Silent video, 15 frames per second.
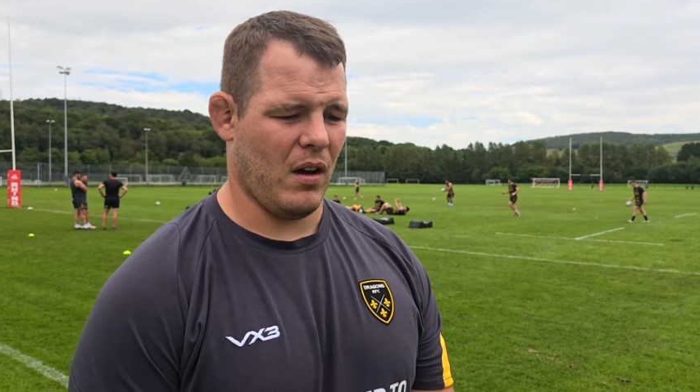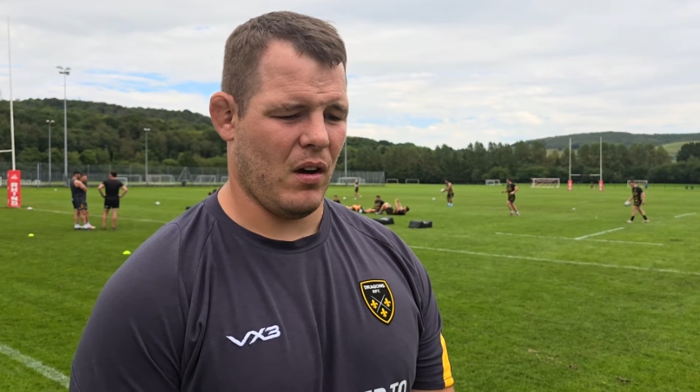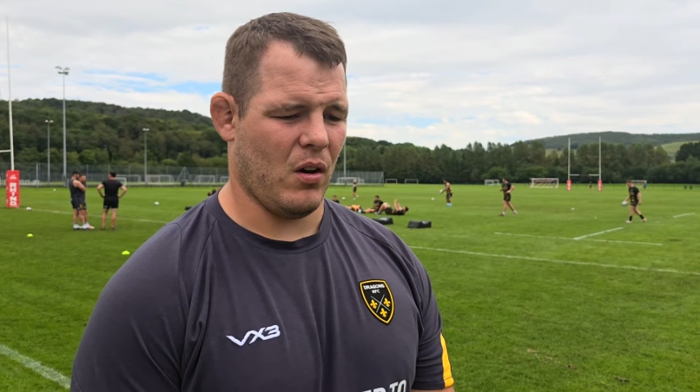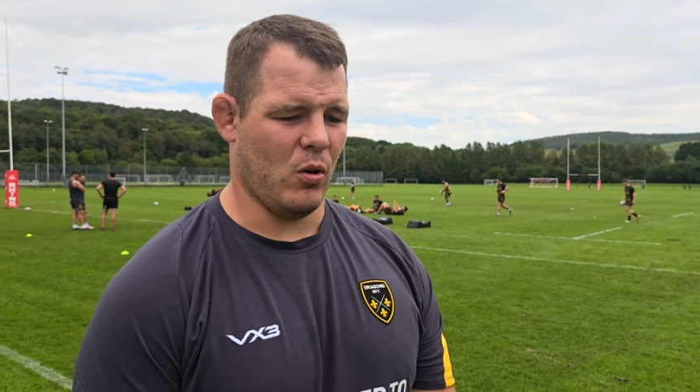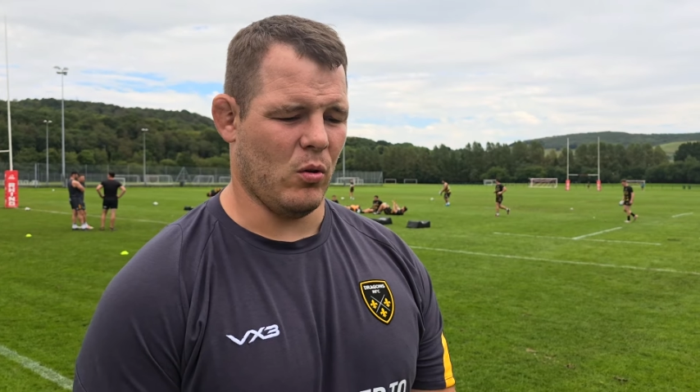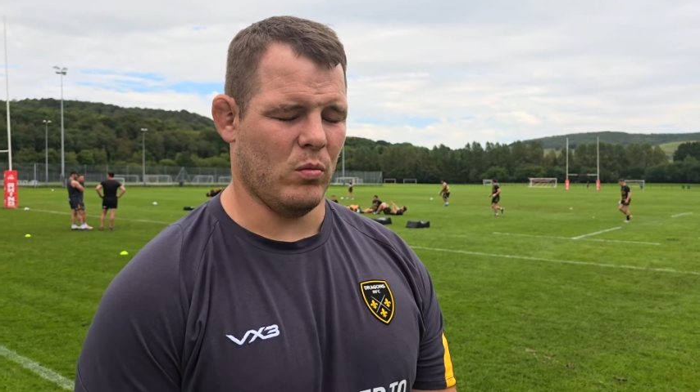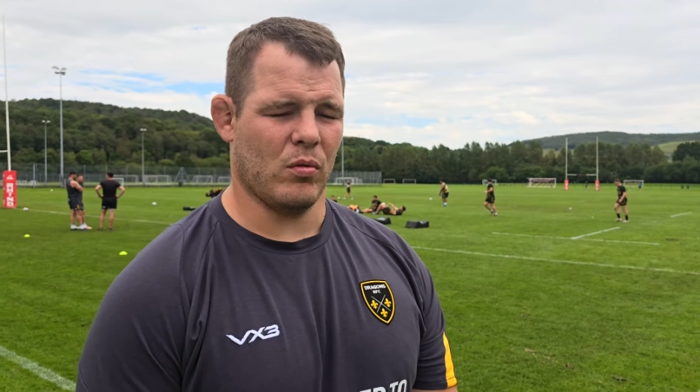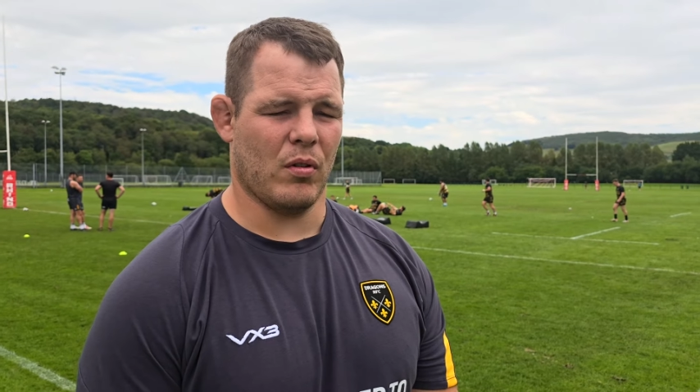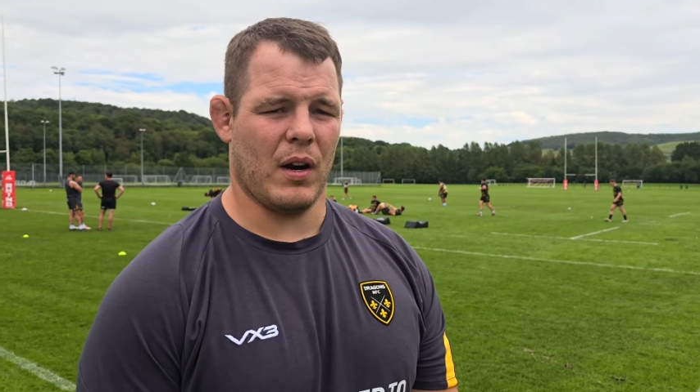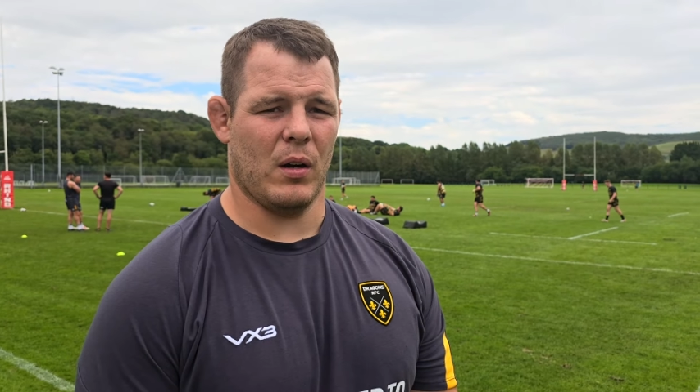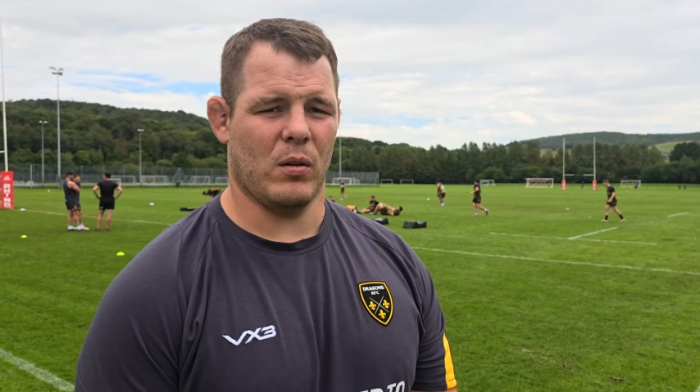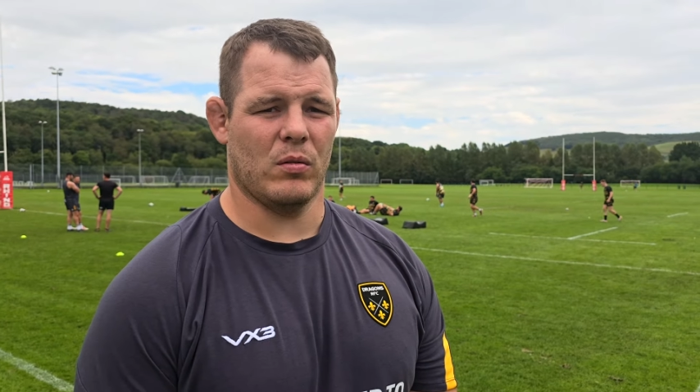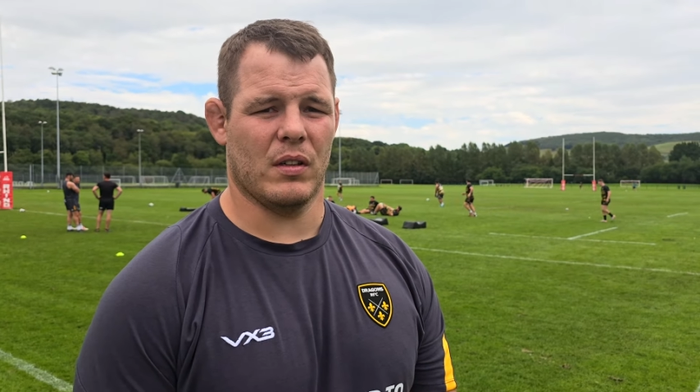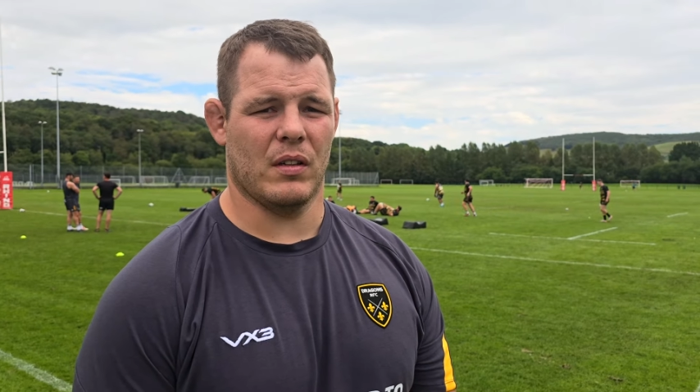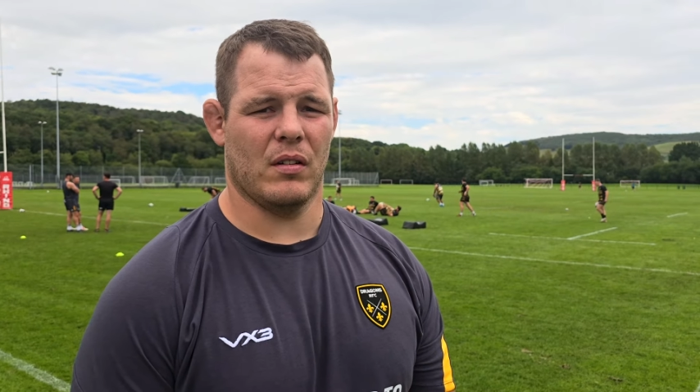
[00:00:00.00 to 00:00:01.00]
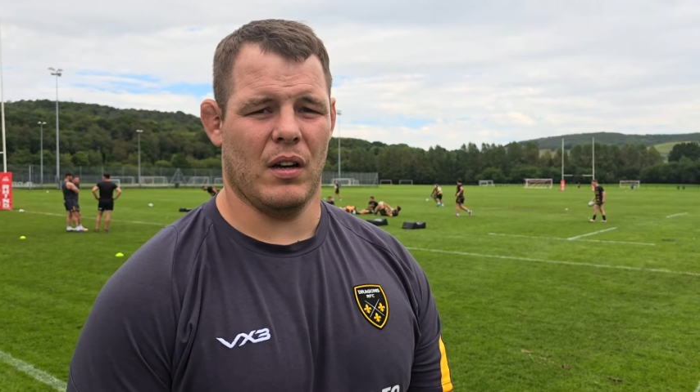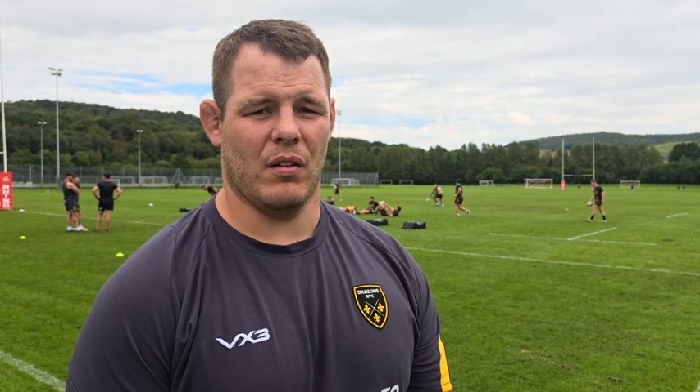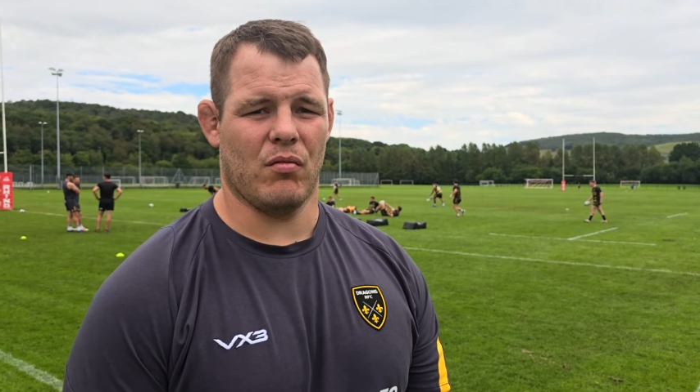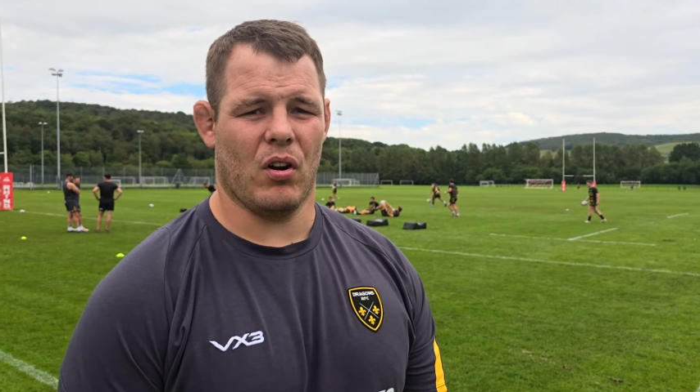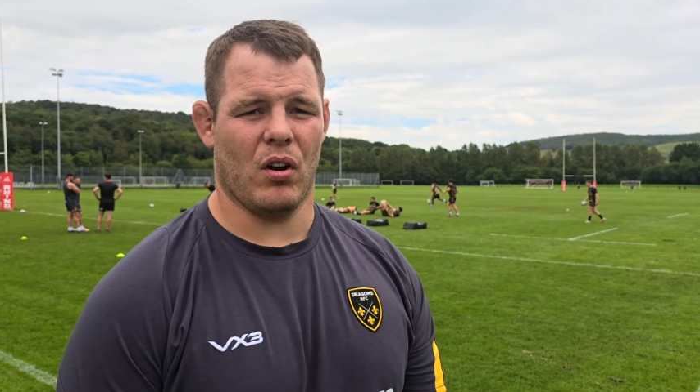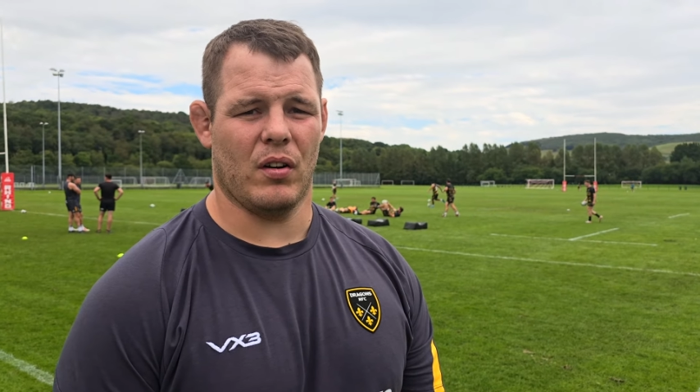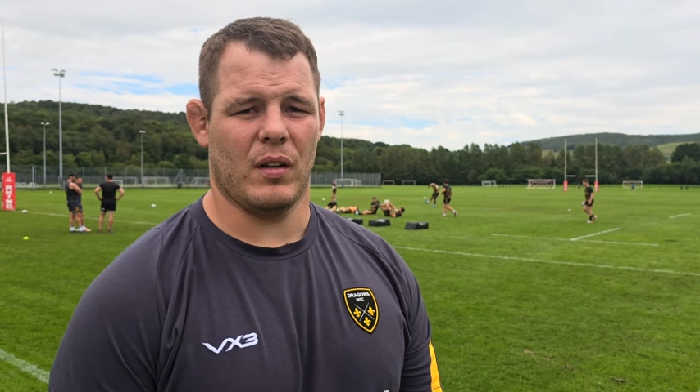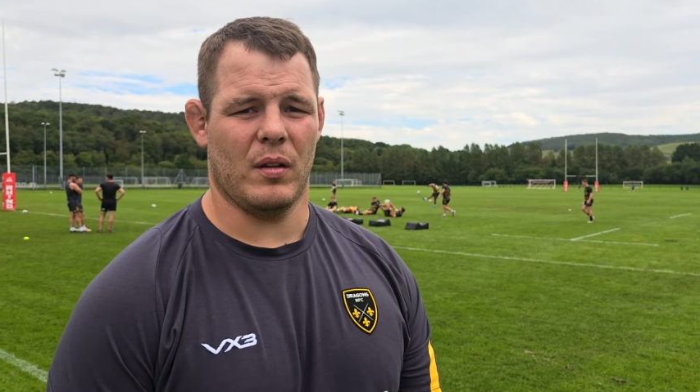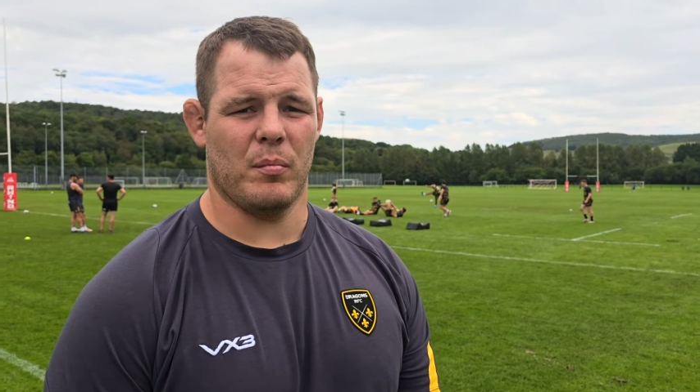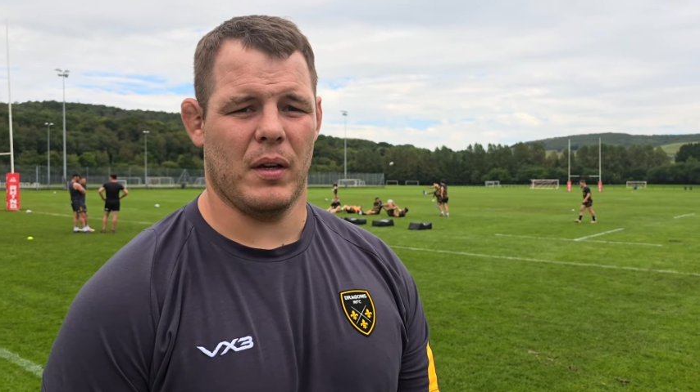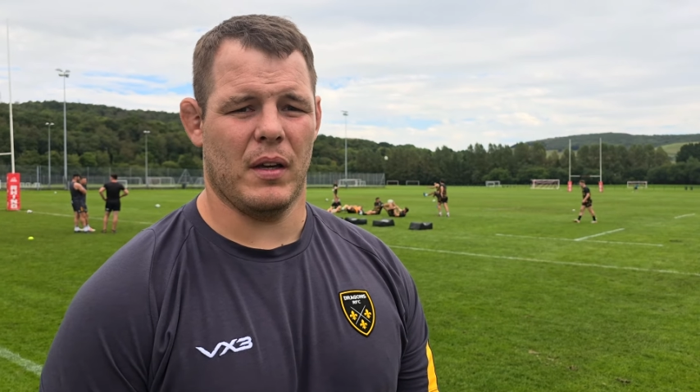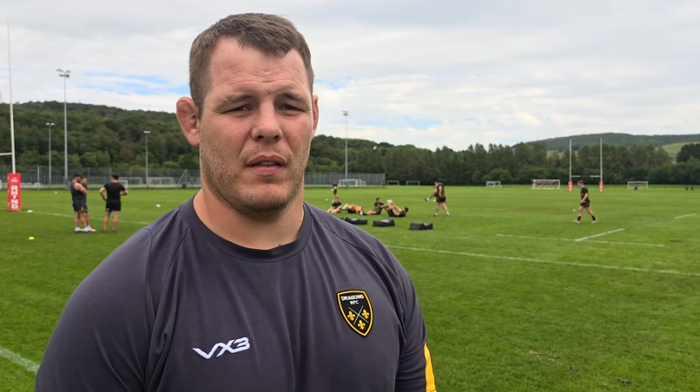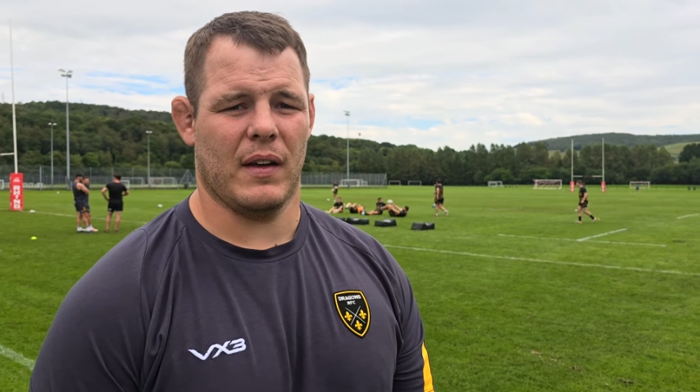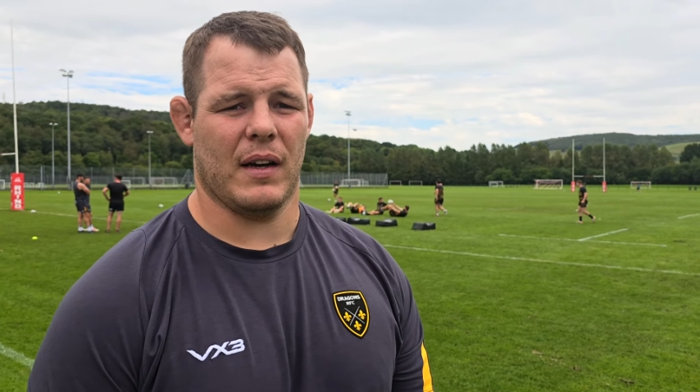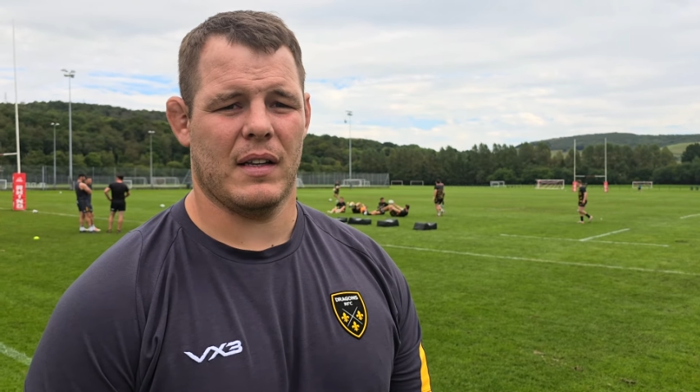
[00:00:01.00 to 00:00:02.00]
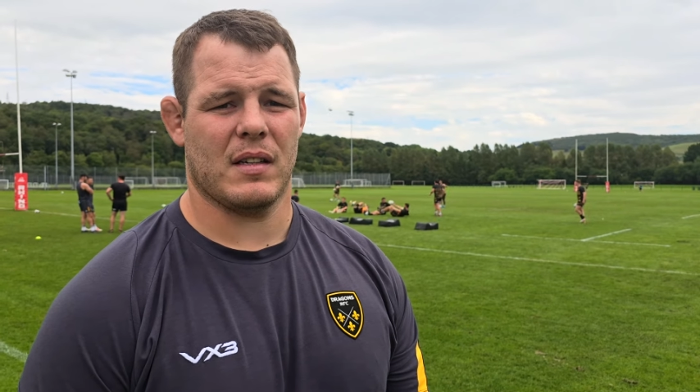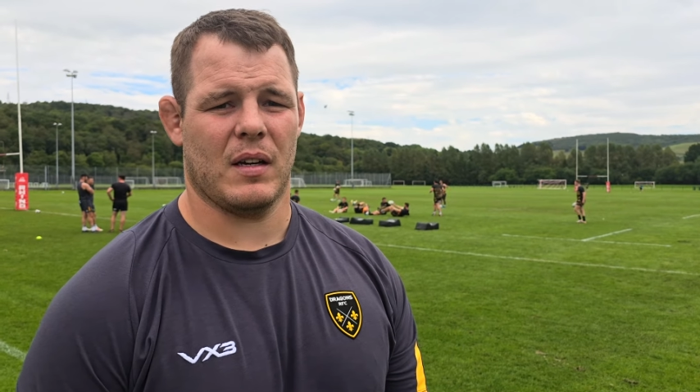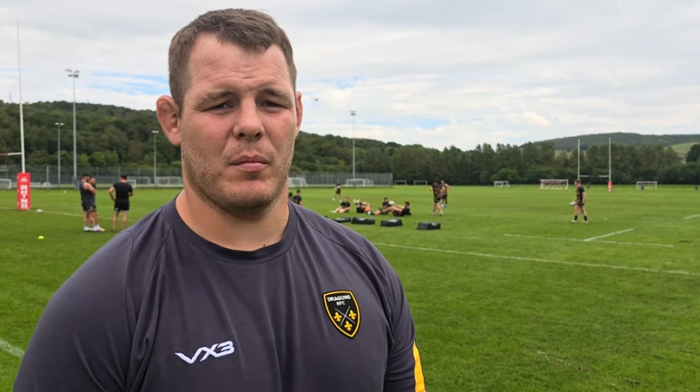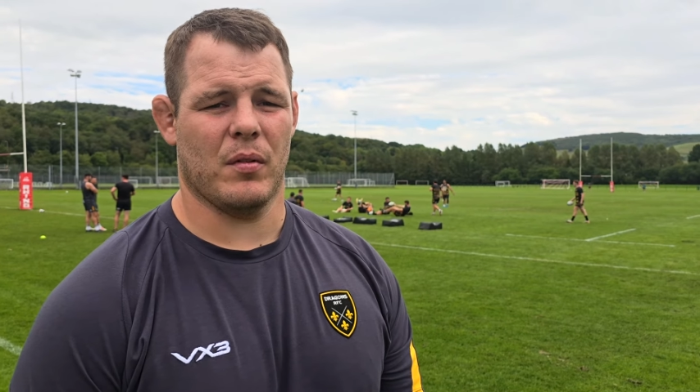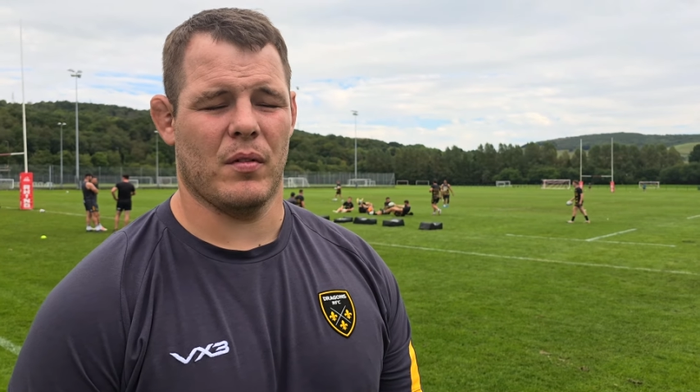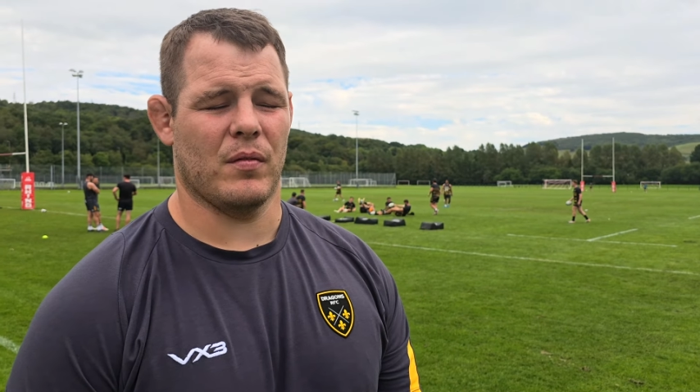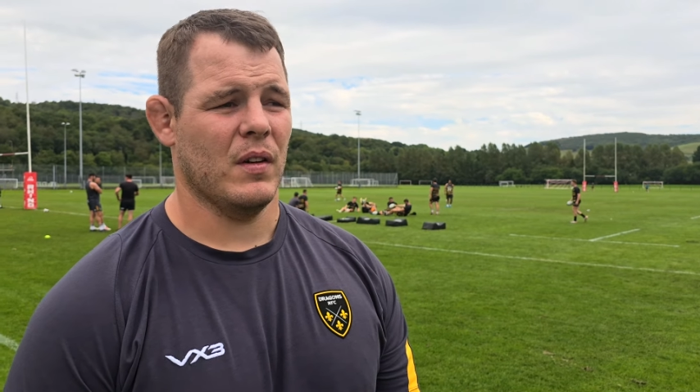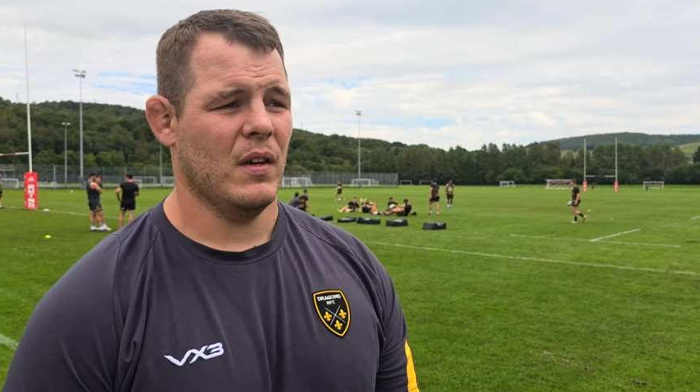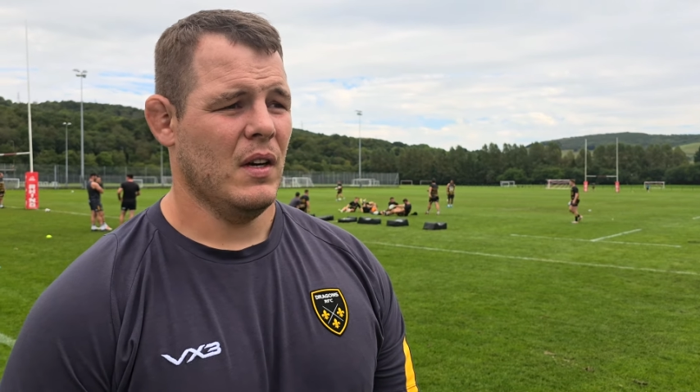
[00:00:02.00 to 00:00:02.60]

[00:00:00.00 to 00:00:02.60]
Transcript: home ground and, and Rodney being that type of